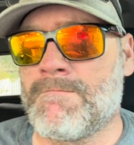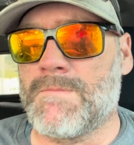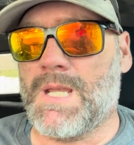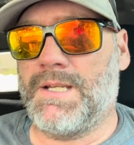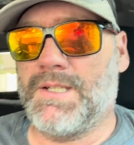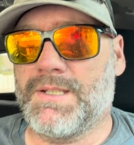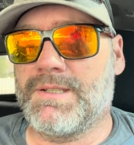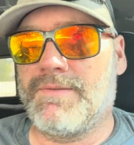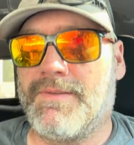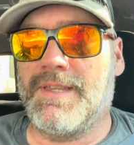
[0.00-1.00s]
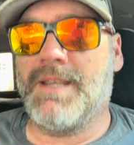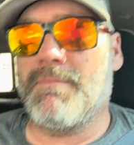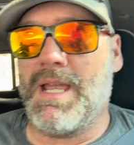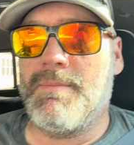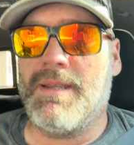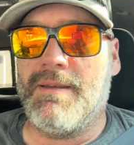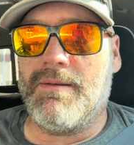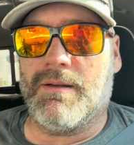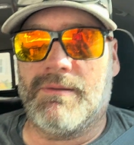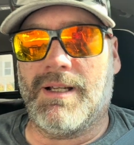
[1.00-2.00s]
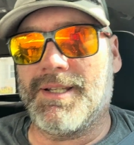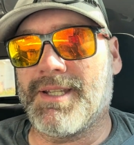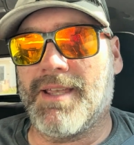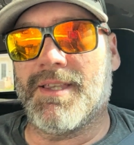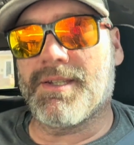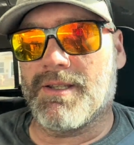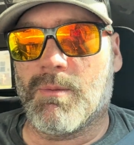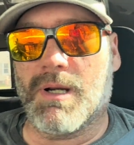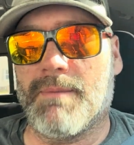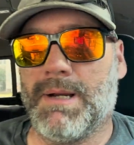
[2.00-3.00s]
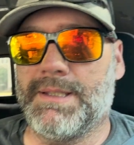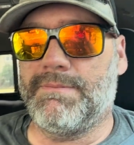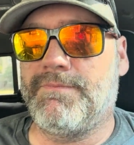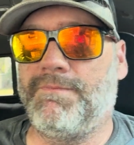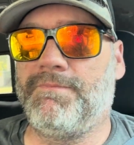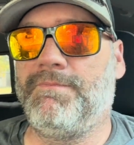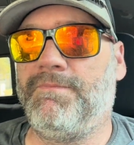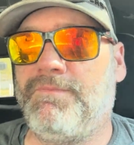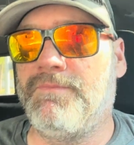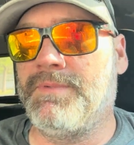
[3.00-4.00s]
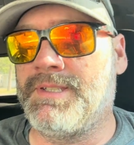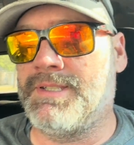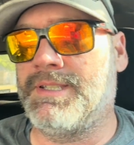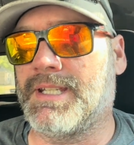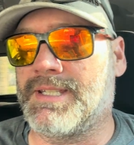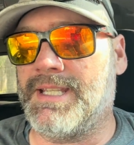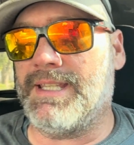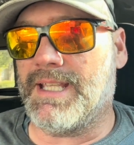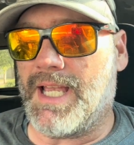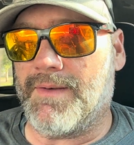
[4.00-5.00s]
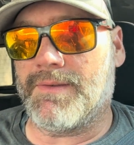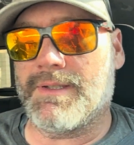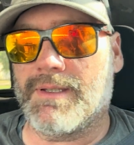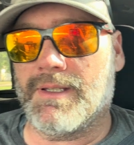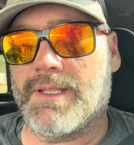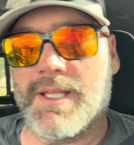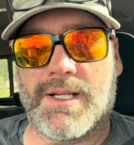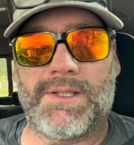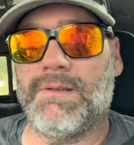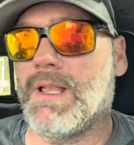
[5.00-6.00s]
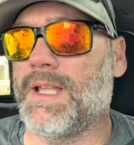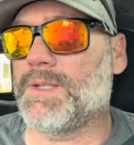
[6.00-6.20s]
I just think maybe I say this and I'll probably buy 16 knives in the next 2 days,